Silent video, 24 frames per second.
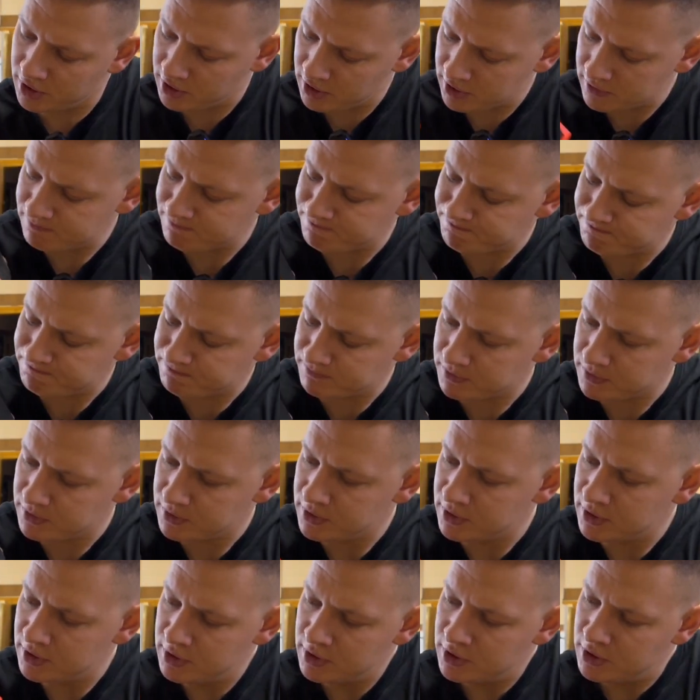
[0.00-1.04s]
can
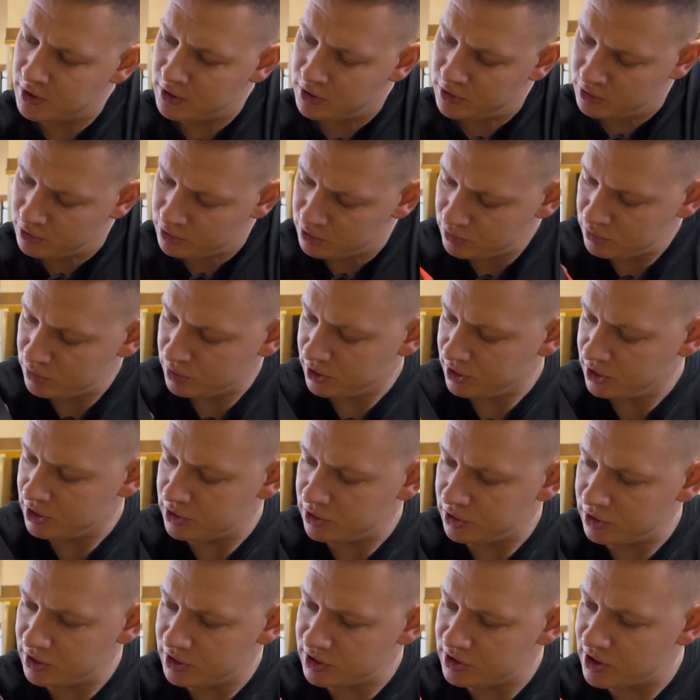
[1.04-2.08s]
really
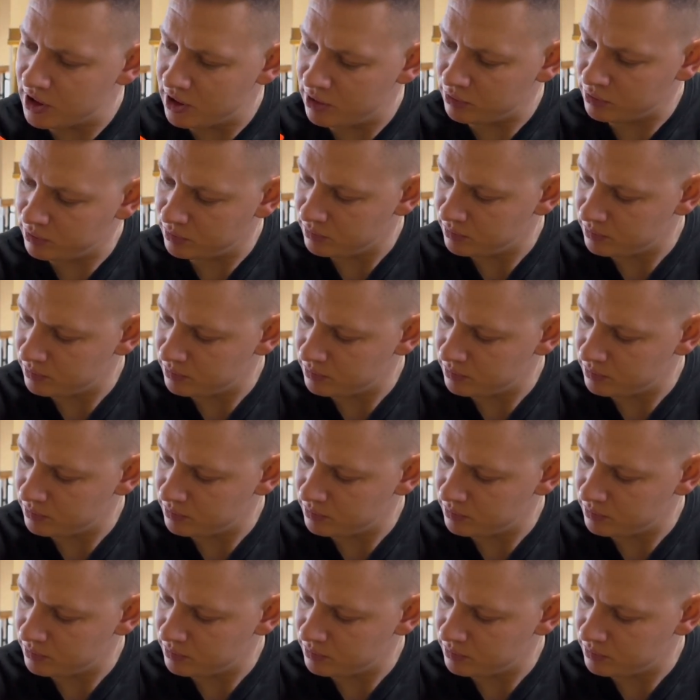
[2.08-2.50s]
curl it down.